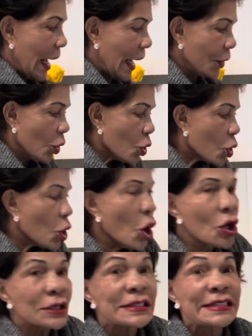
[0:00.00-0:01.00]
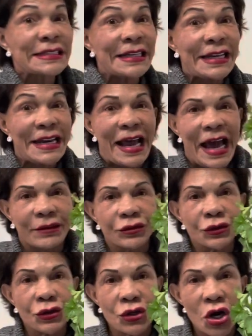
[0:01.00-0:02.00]
And of course,
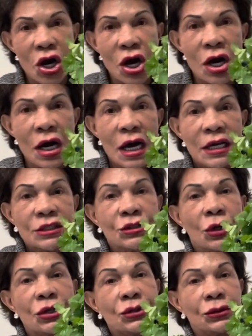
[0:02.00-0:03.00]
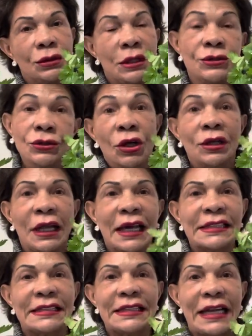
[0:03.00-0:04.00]
cilantro. So if you don't
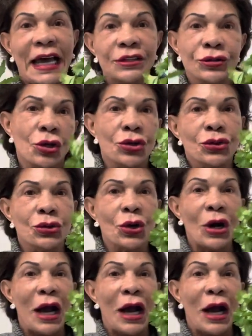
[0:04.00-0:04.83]
like cilantro, you don't